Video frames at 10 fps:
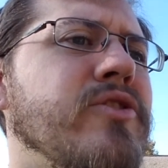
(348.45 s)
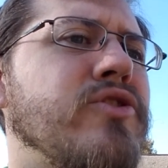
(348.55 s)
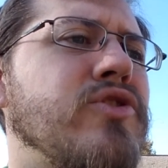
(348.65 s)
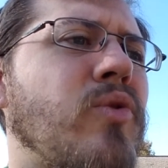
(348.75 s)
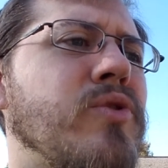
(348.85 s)

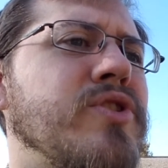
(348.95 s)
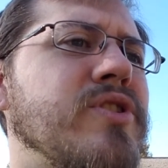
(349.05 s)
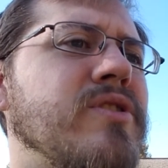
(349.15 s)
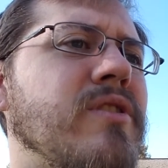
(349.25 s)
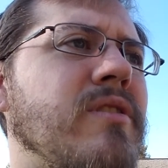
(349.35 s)

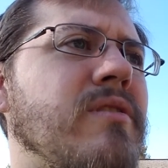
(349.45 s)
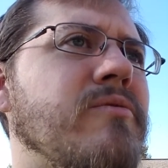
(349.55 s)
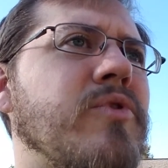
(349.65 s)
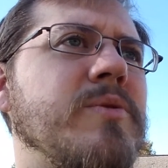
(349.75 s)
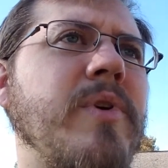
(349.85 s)
source
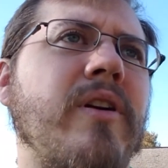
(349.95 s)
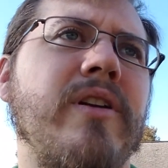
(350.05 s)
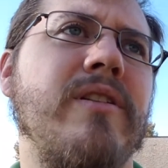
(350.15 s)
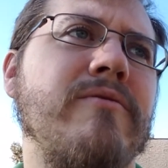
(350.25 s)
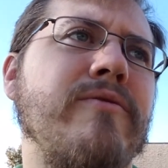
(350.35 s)
of
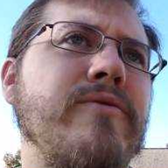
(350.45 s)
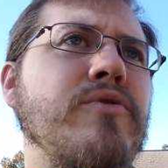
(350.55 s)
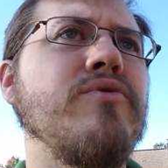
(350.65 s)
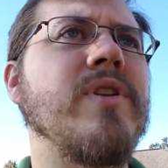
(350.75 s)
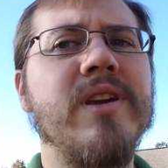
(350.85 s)
prosperity and
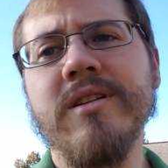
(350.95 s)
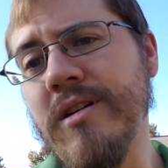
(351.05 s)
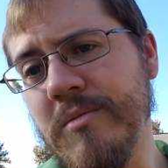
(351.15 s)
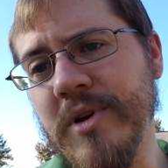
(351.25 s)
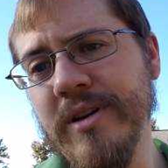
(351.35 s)
food and
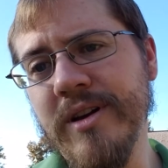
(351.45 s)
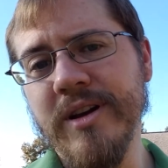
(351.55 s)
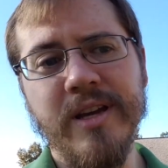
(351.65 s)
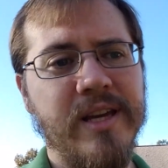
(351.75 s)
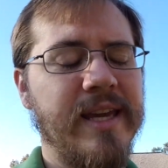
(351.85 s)
income.
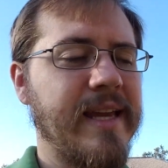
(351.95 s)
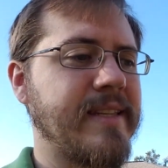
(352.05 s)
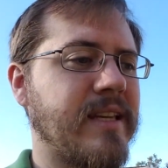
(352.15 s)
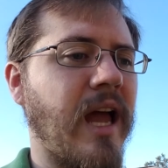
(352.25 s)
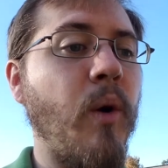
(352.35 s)

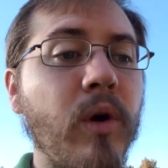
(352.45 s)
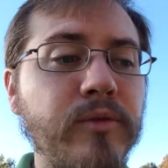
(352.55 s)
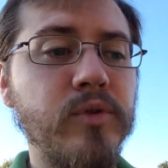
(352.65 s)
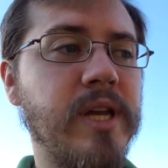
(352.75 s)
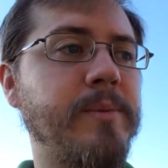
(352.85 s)
Because I work
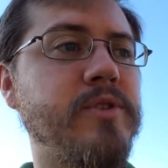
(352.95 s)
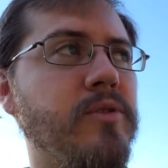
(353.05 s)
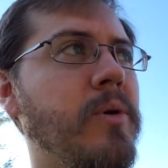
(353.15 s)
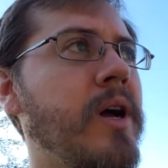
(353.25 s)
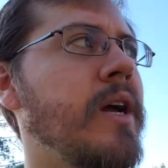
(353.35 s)
full time
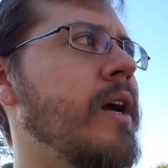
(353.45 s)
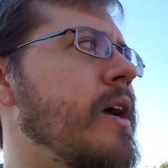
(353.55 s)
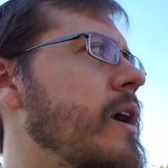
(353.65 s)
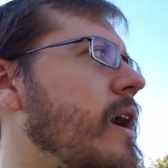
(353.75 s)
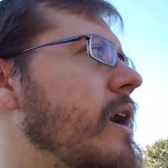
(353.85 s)
too,
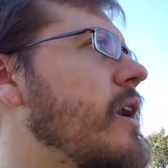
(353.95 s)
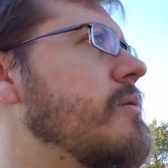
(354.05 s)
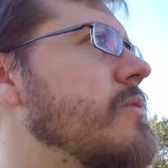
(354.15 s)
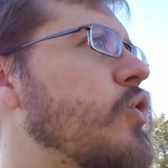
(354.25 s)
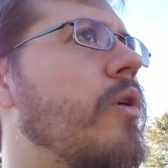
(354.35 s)

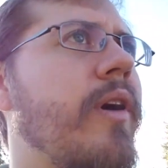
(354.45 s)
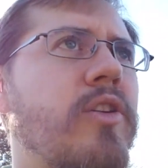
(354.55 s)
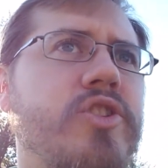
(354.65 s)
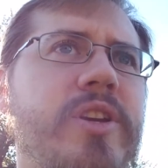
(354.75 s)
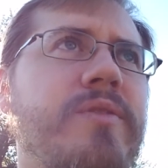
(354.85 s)

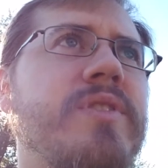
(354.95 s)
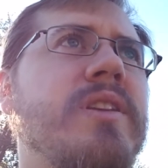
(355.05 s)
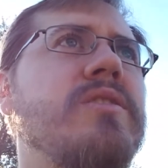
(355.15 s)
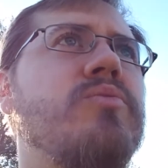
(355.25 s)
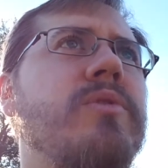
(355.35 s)
12-hour shifts,
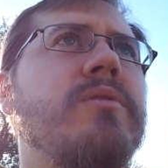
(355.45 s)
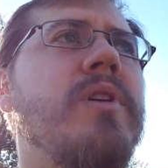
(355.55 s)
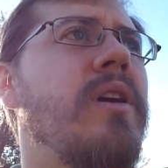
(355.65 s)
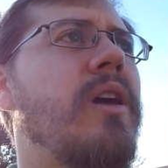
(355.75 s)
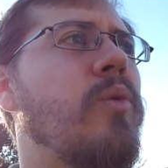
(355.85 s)
and
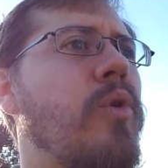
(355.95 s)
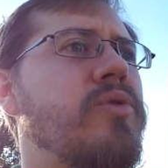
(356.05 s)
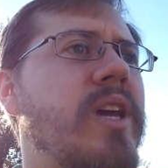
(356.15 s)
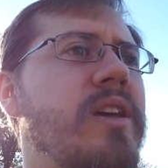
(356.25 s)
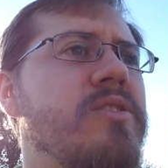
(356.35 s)
it
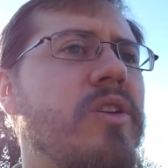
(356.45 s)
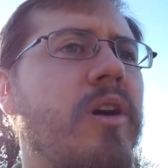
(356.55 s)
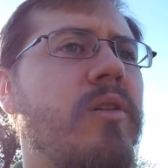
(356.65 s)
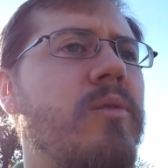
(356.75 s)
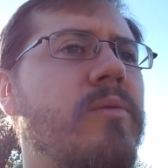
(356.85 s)
rotates.
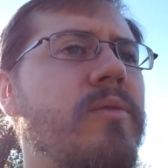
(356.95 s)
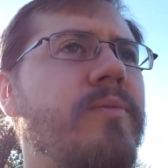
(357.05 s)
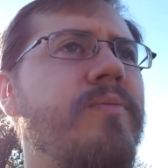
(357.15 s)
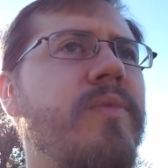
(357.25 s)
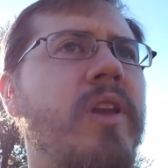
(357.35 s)
So
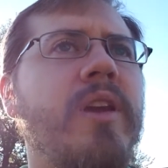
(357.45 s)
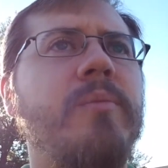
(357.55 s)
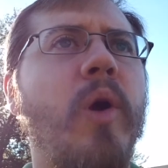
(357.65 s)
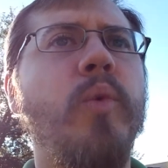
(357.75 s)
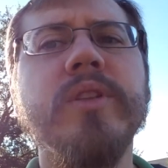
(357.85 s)

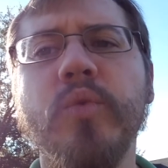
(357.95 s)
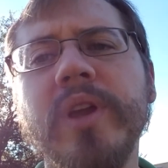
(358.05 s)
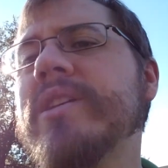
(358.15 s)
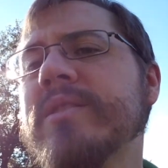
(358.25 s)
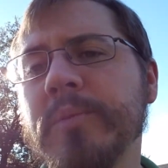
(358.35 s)
my week to
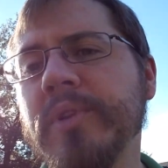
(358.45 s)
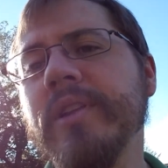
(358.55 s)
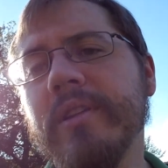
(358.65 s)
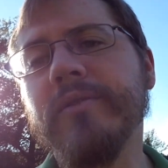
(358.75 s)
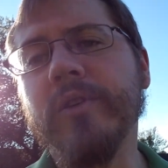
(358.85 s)
week is
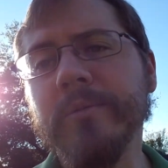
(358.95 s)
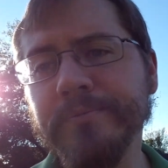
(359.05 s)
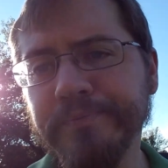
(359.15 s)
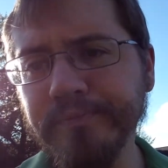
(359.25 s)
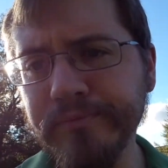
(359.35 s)
completely different.
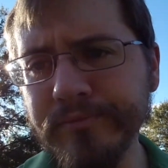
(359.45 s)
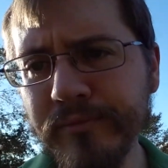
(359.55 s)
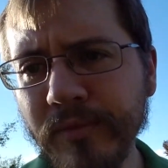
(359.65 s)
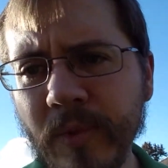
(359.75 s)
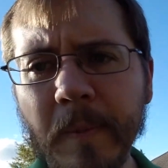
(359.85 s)

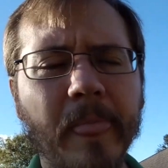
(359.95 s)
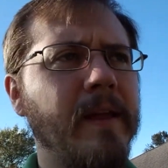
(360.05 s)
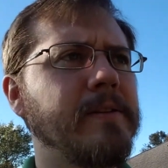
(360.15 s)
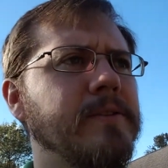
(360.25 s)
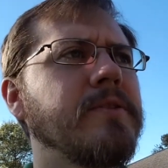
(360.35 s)

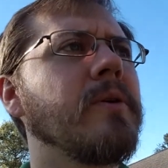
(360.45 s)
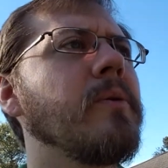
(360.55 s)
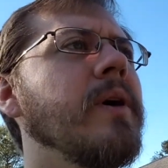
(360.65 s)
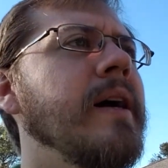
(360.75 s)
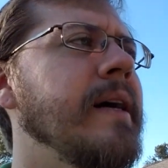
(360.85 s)

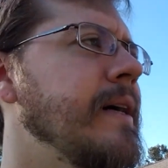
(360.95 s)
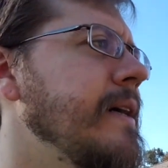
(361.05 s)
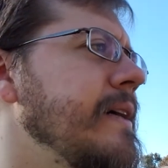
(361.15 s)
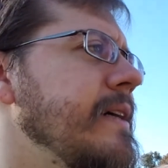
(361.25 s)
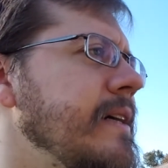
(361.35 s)
So
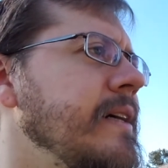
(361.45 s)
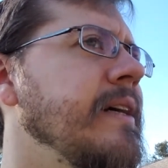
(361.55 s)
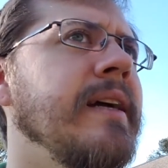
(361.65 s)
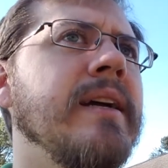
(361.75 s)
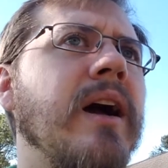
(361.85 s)

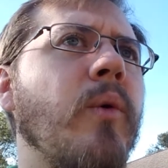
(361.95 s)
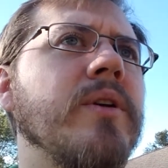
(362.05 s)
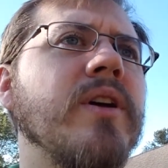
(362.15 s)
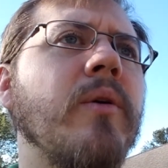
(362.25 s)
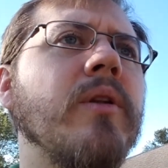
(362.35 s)
I
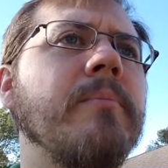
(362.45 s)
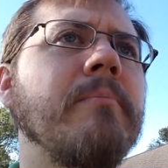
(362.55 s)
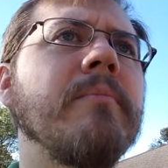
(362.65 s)
want to